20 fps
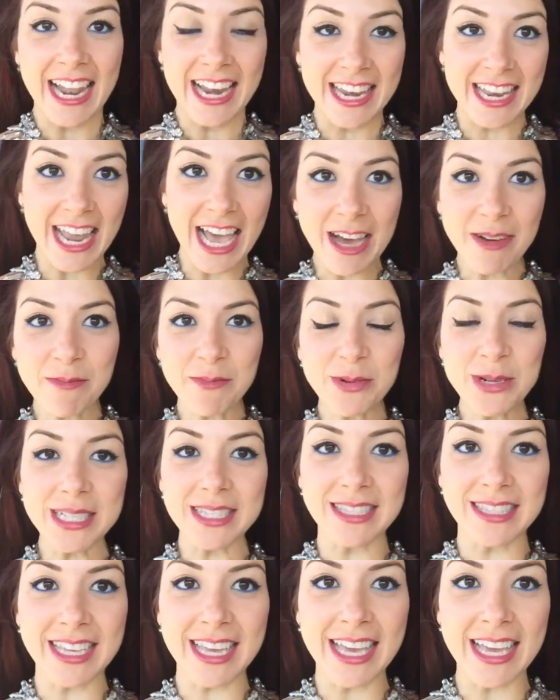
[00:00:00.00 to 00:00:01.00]
number
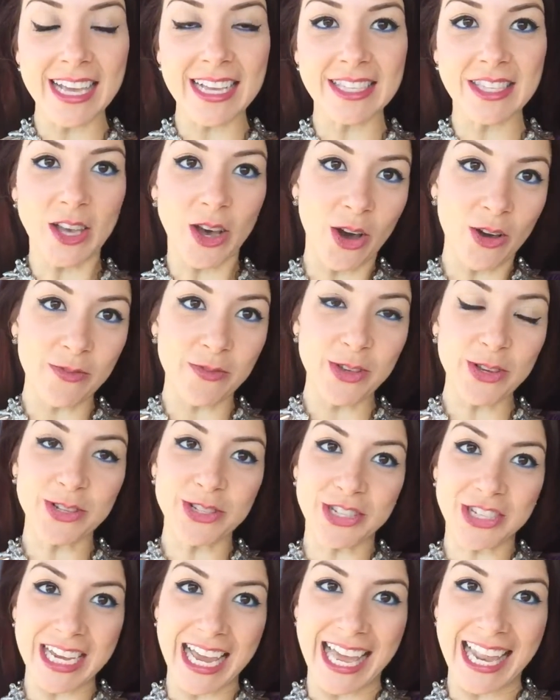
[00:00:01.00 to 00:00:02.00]
6 of your
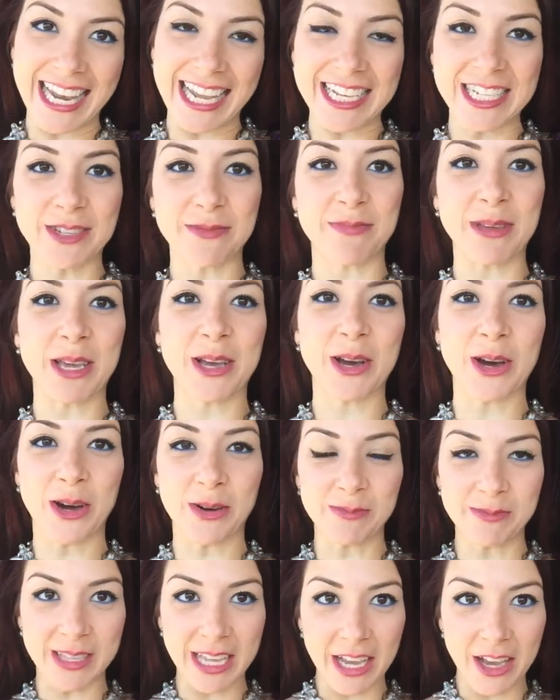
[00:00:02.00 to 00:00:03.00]
challenge.
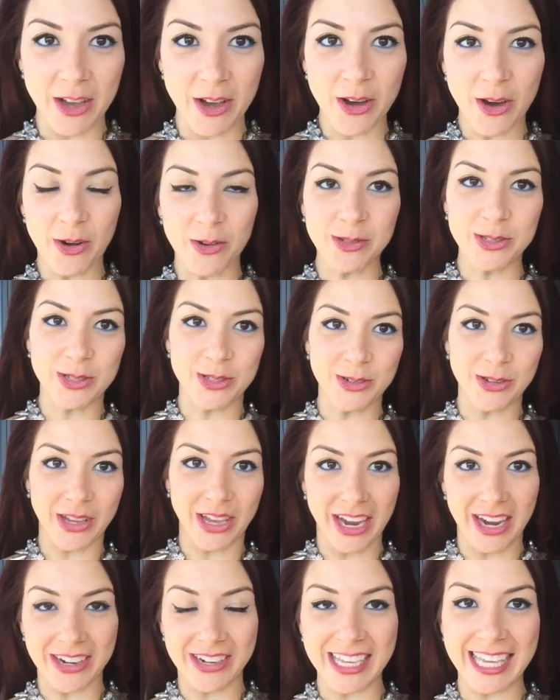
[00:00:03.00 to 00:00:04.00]
Become the go-to
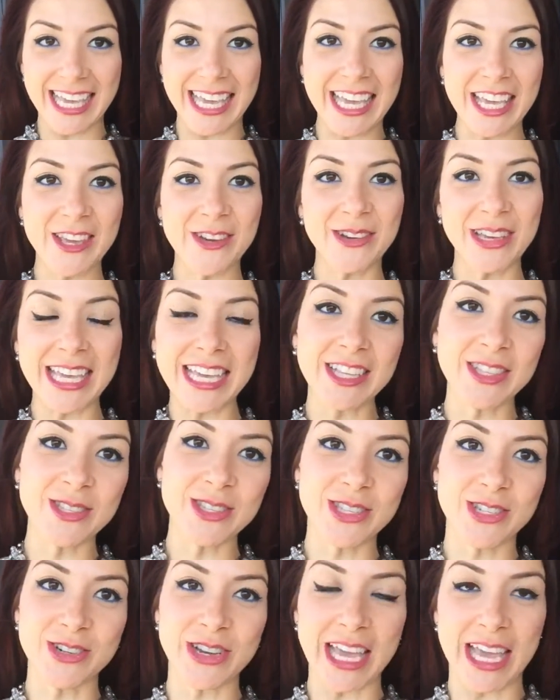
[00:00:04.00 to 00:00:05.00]
girl in your
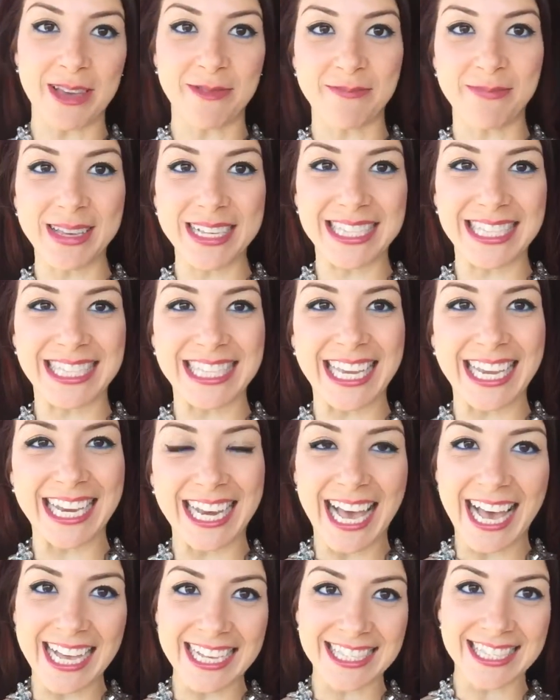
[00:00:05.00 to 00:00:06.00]
industry and be seen
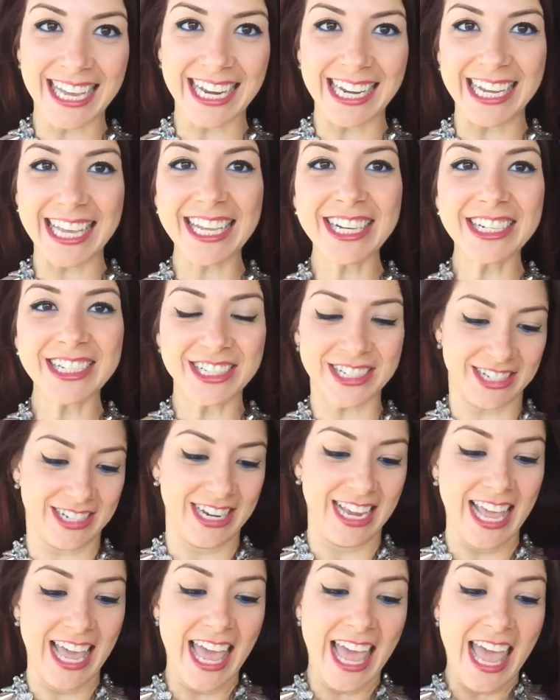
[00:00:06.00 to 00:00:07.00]
as a leader.
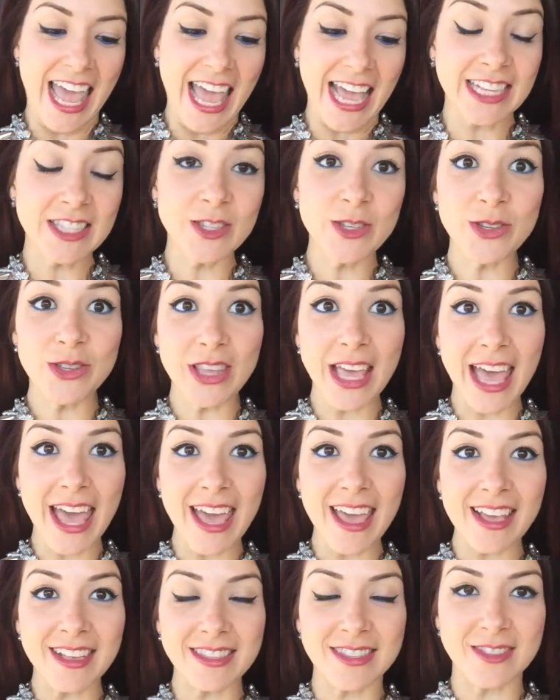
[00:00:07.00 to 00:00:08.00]
And
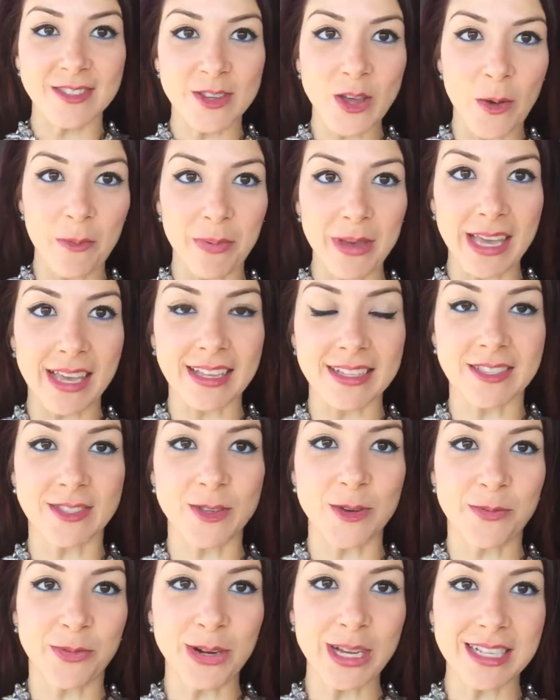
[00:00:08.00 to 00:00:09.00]
today's topic is
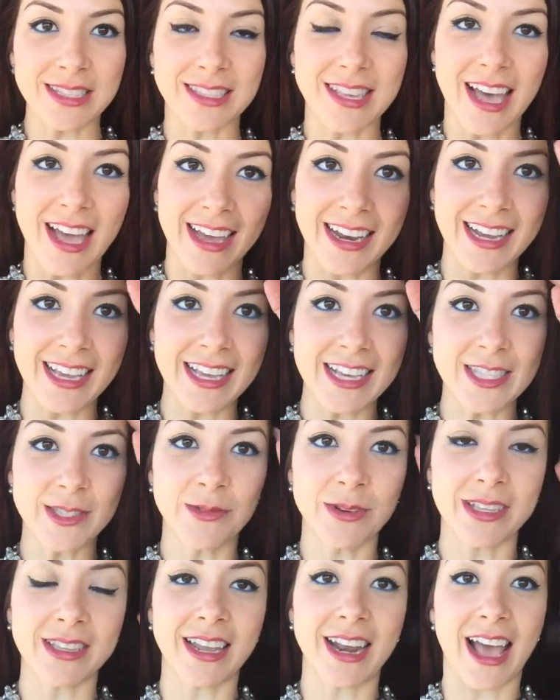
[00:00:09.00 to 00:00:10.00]
super exciting. It's
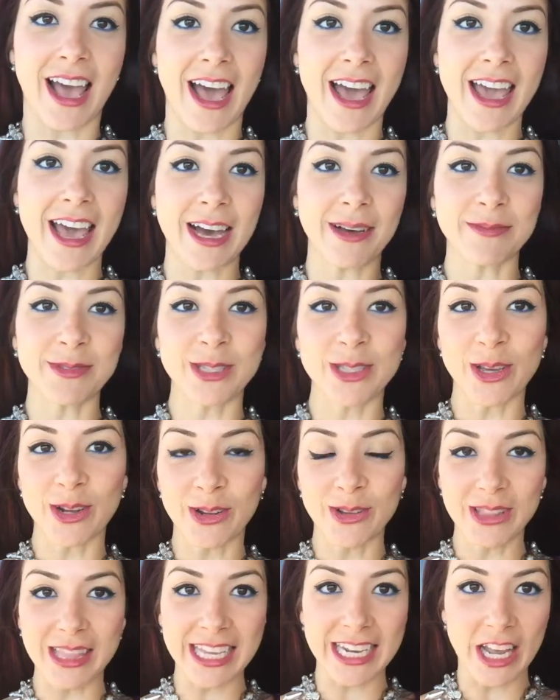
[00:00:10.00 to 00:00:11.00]
one that I
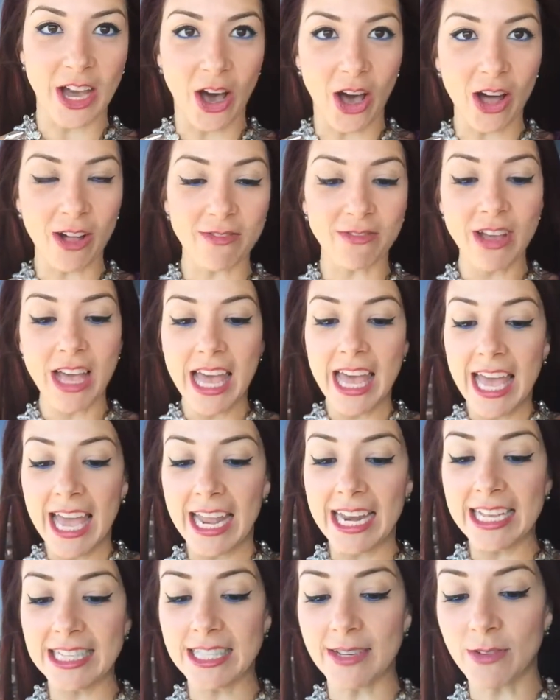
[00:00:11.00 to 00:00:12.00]
absolutely love,
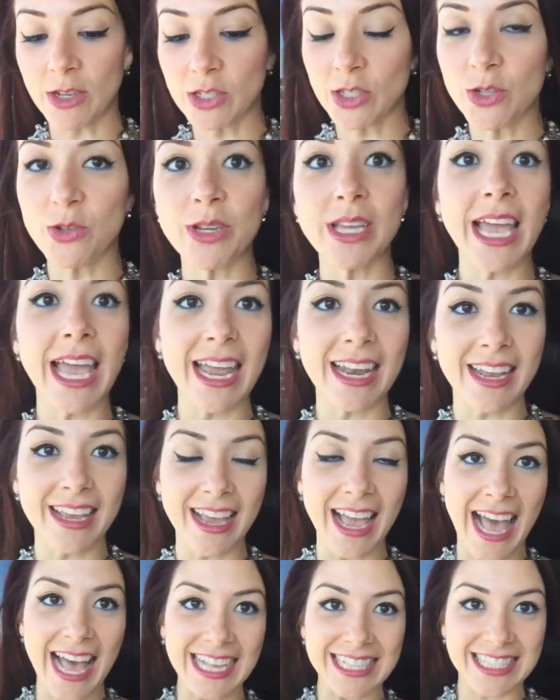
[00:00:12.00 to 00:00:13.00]
and it's about
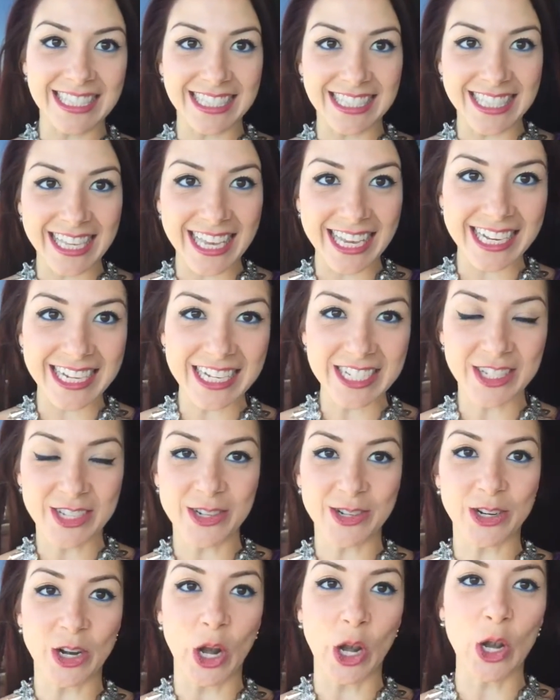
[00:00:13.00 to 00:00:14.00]
creating a
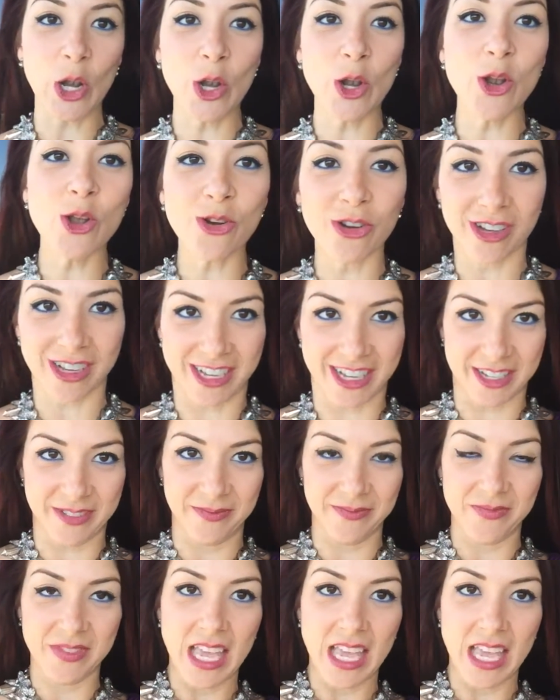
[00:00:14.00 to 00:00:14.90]
signature look.